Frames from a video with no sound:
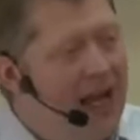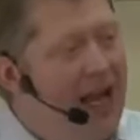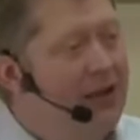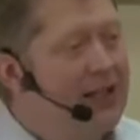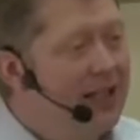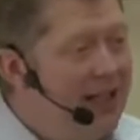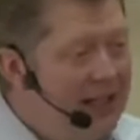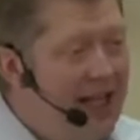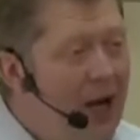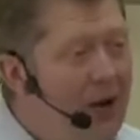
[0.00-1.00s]
about,
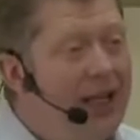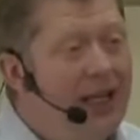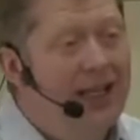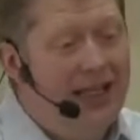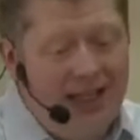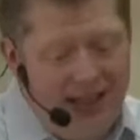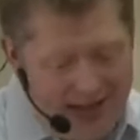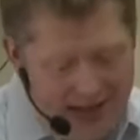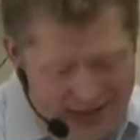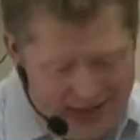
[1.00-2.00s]
and now here he
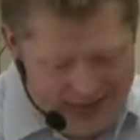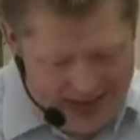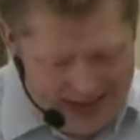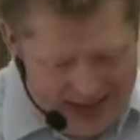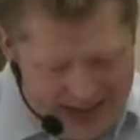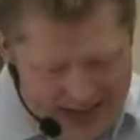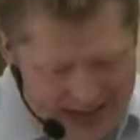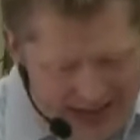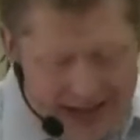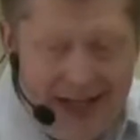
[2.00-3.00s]
is.
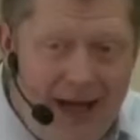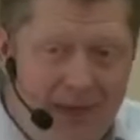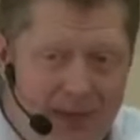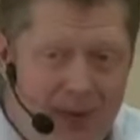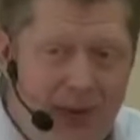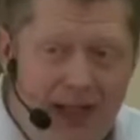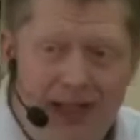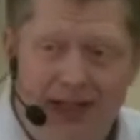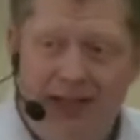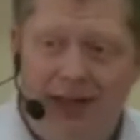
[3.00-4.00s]
He had left
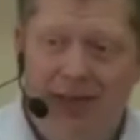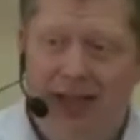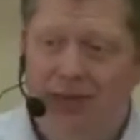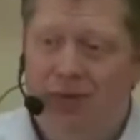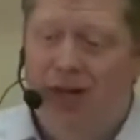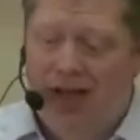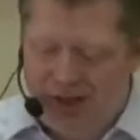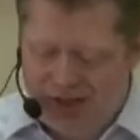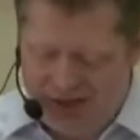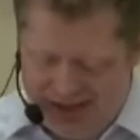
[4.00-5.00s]
Berea in something of a
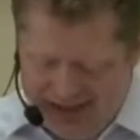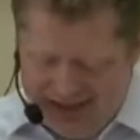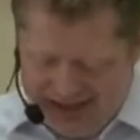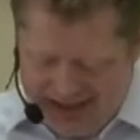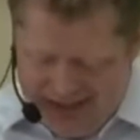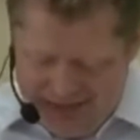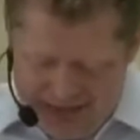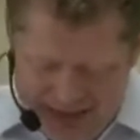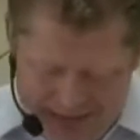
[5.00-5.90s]
rush. When